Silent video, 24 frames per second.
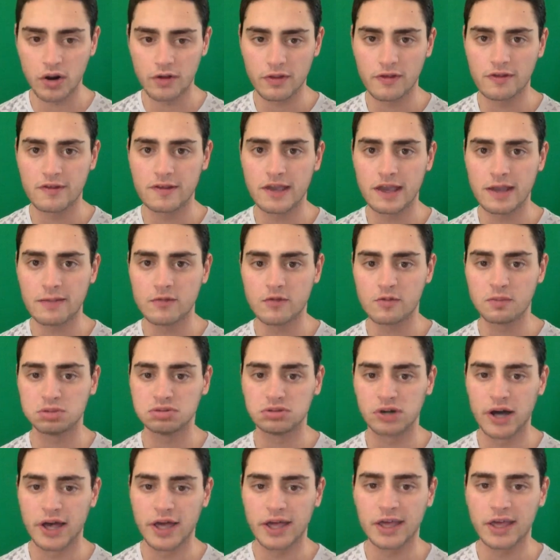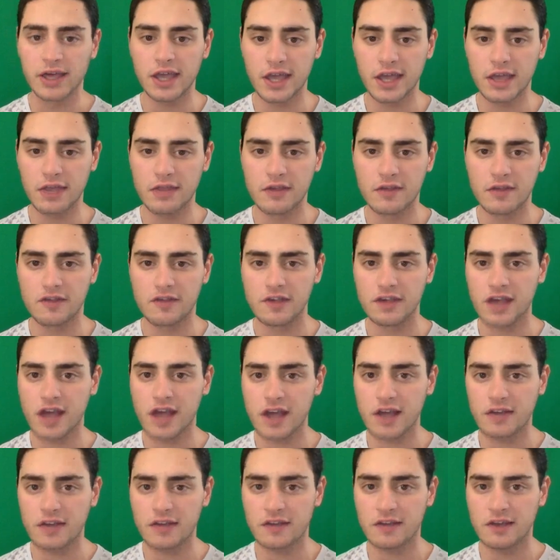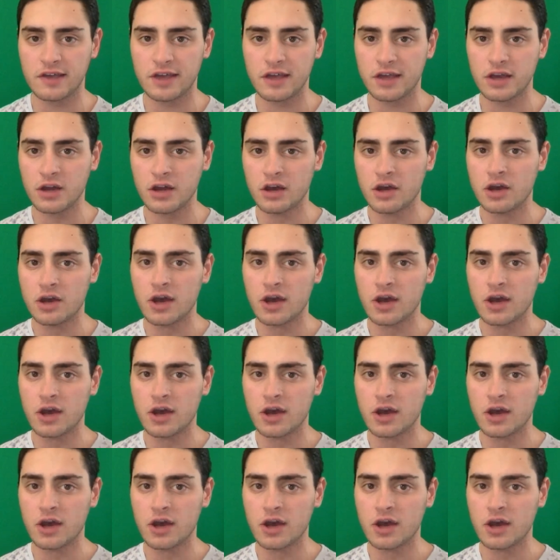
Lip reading: where the teams playing in the CIT